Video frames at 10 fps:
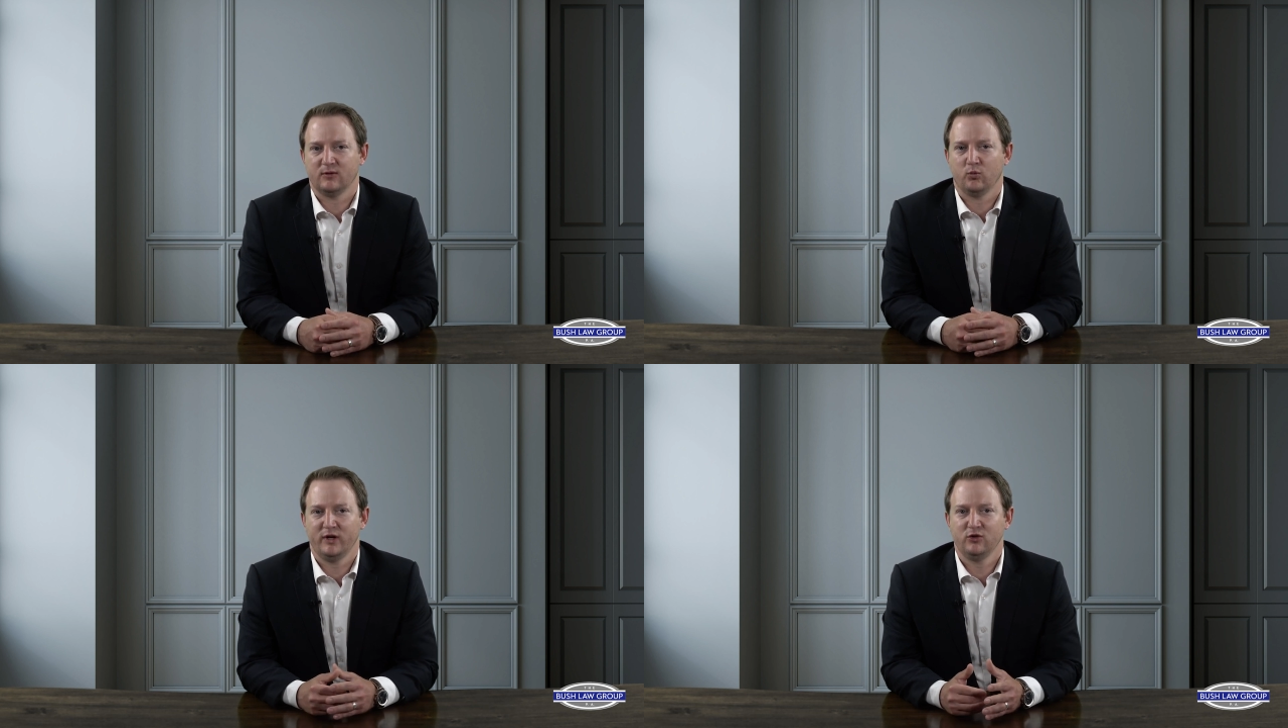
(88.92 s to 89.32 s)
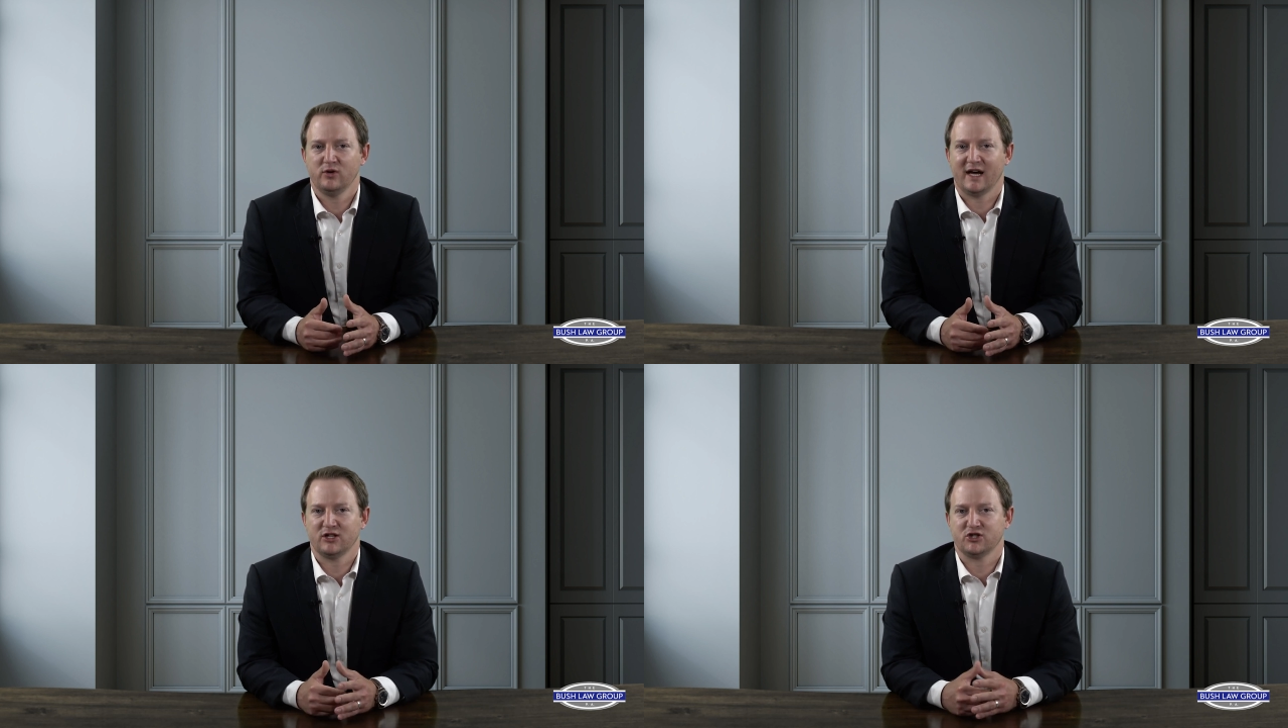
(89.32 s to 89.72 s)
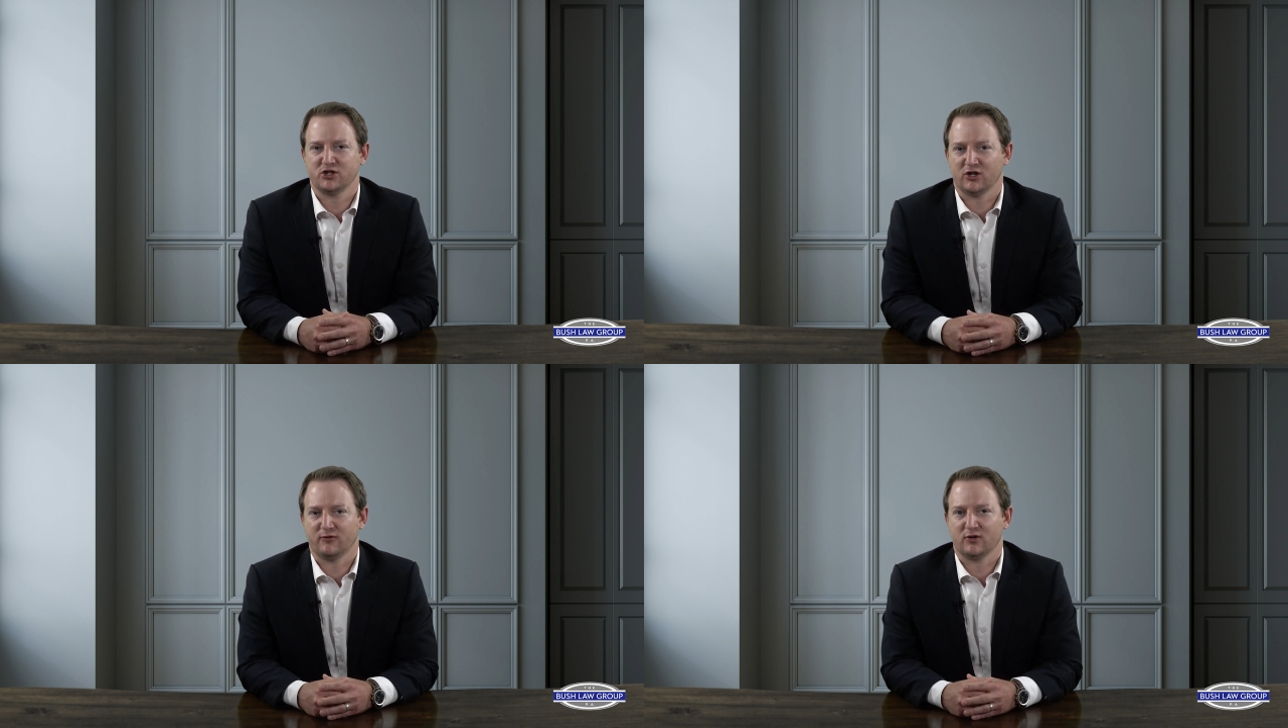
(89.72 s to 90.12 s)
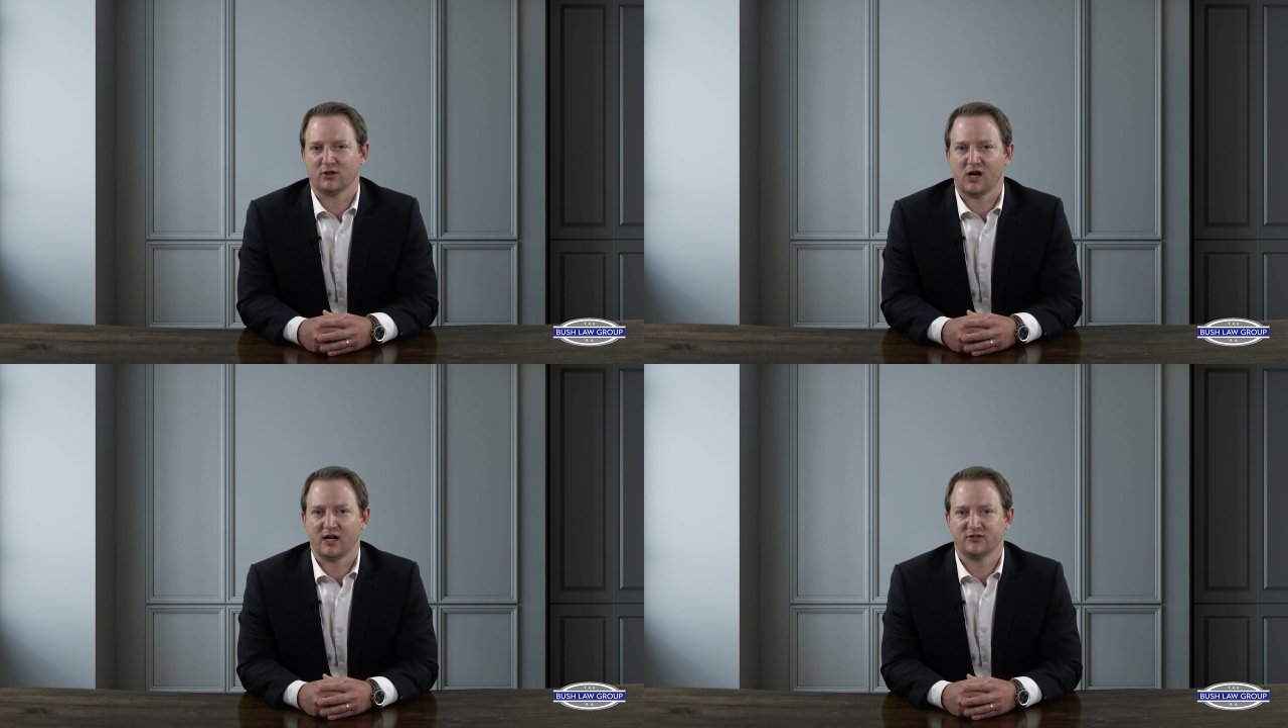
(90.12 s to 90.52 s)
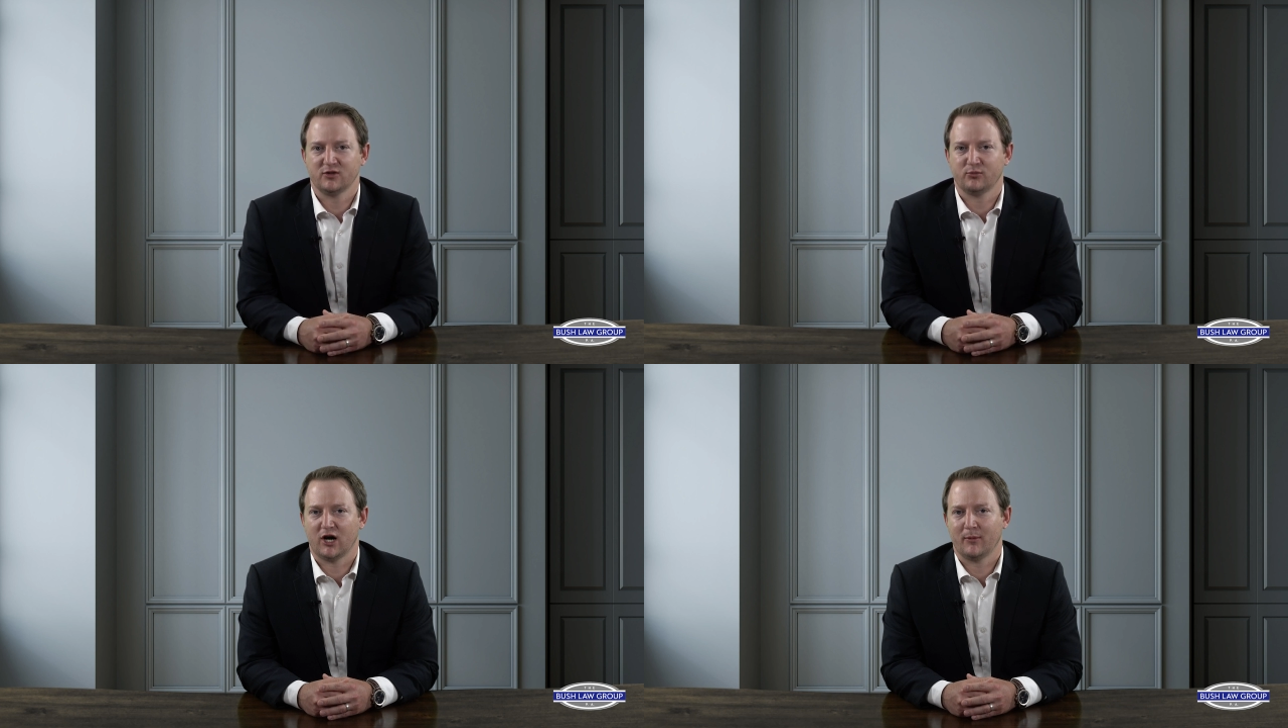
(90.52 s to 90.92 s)
we do not insure for loss
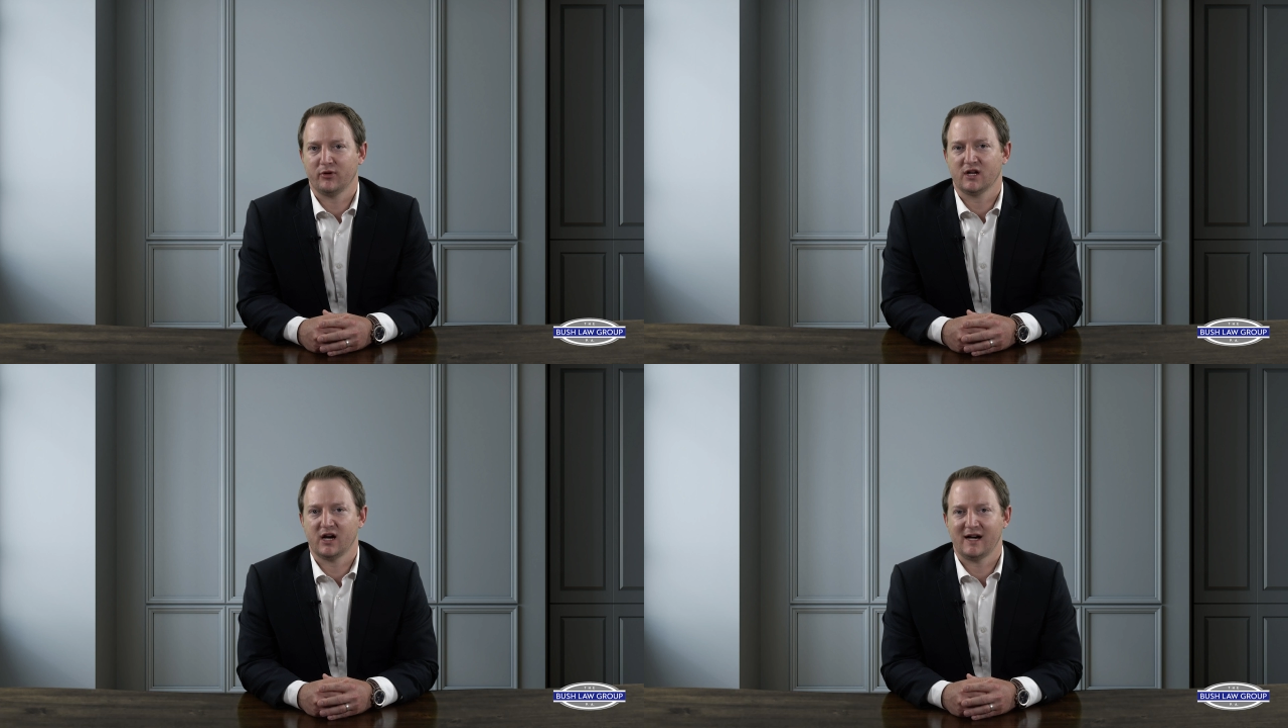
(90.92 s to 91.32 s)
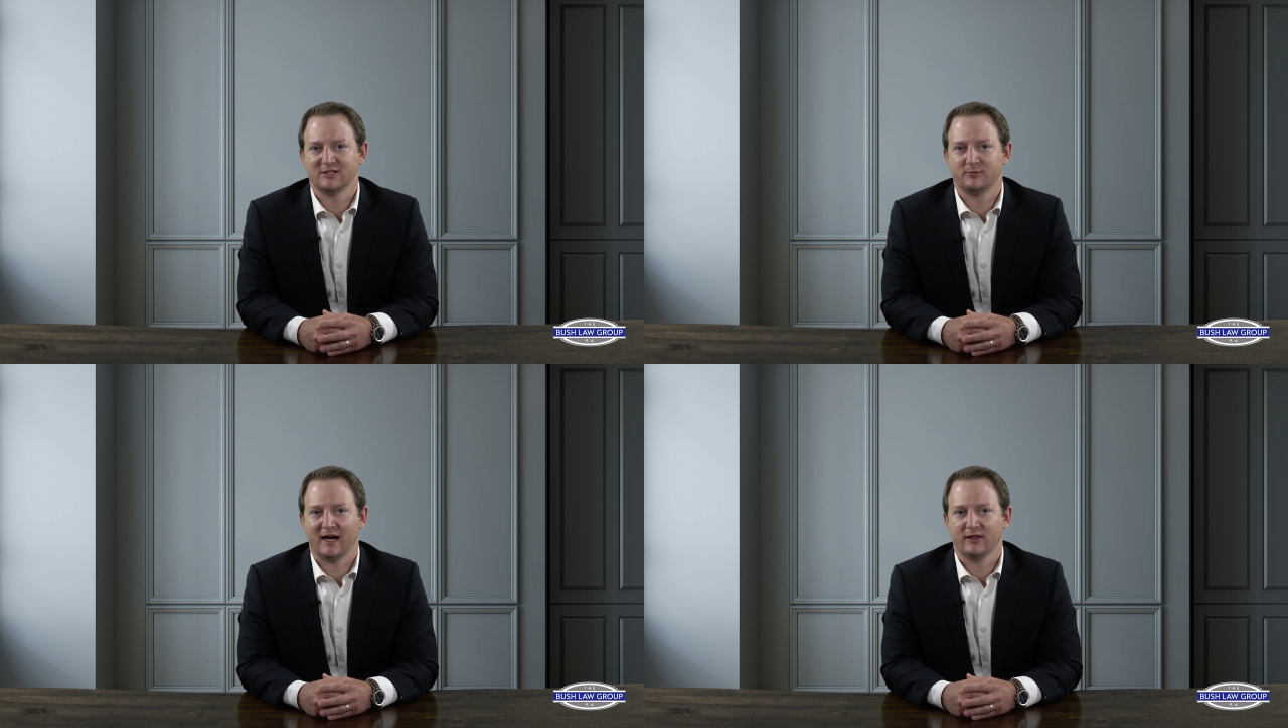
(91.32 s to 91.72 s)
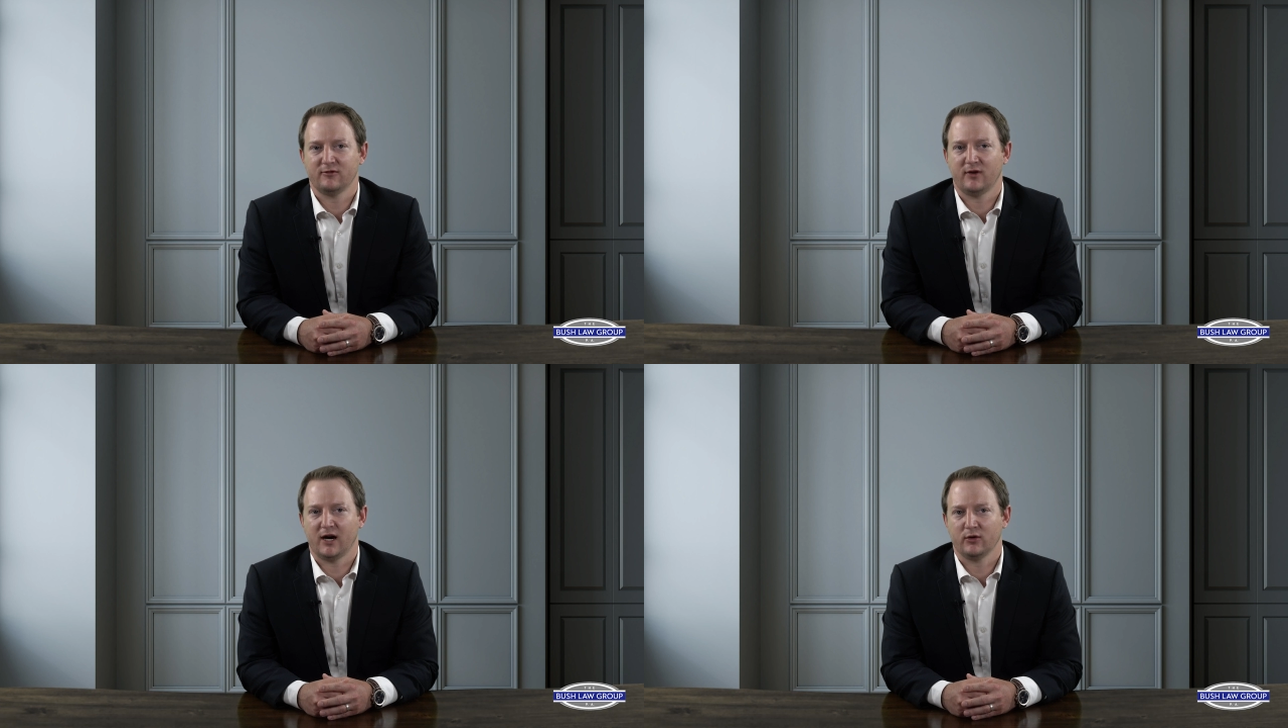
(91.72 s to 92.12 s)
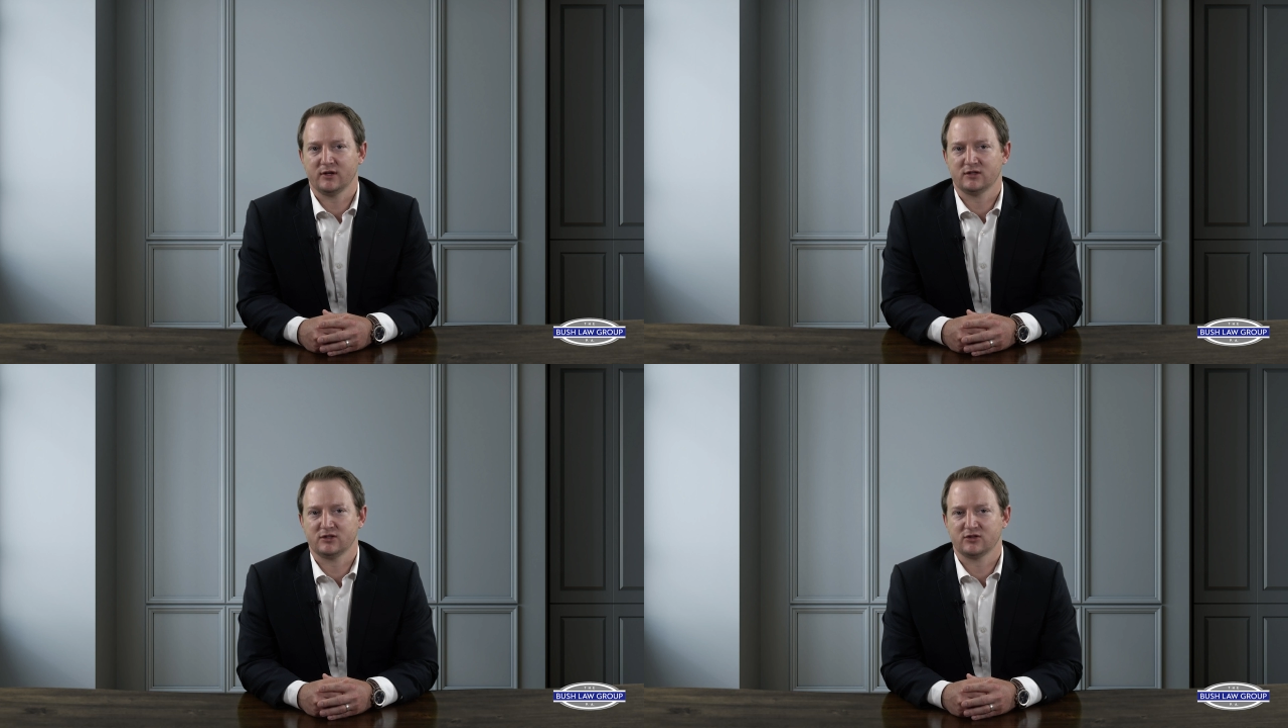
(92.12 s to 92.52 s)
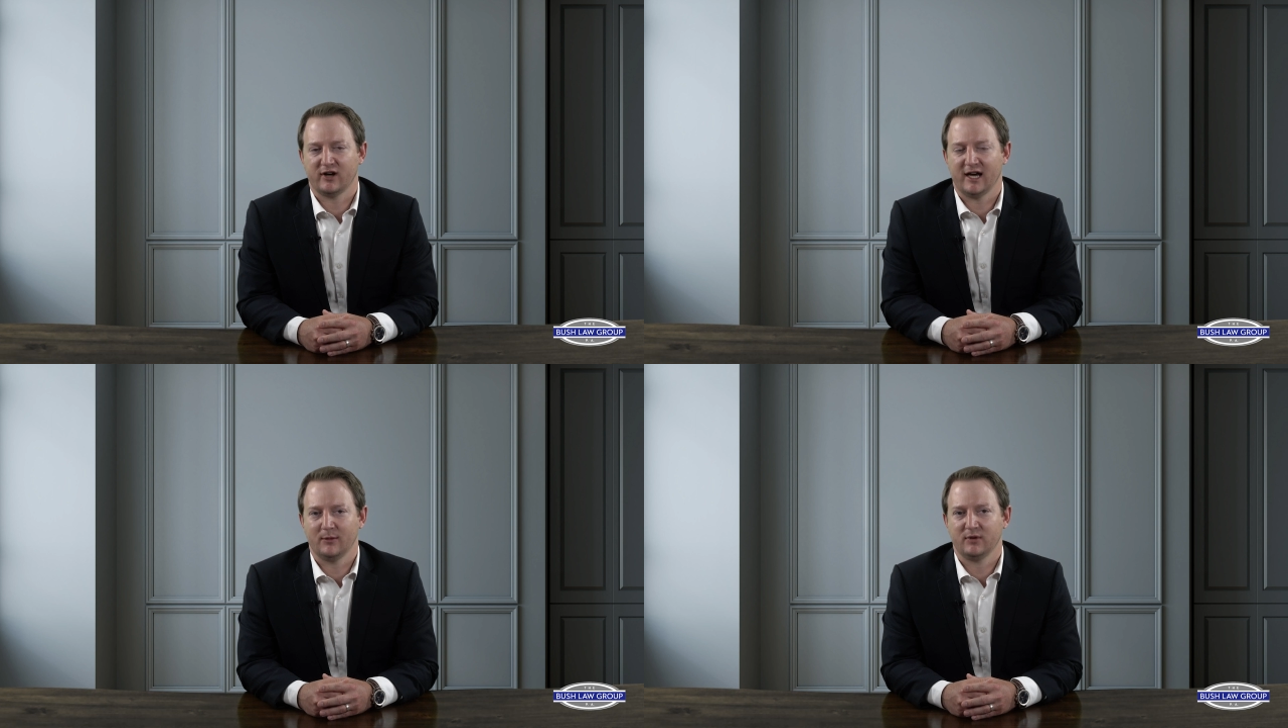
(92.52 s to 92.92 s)
to property caused by the following
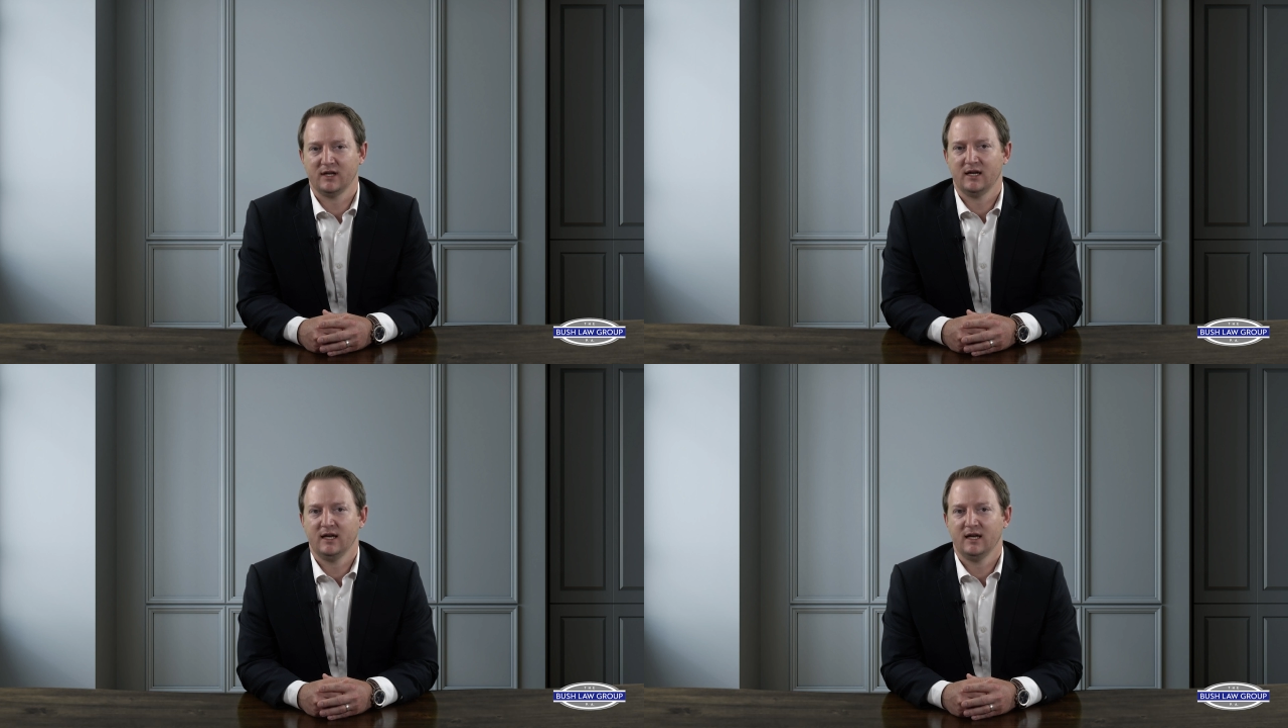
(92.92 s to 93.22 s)
described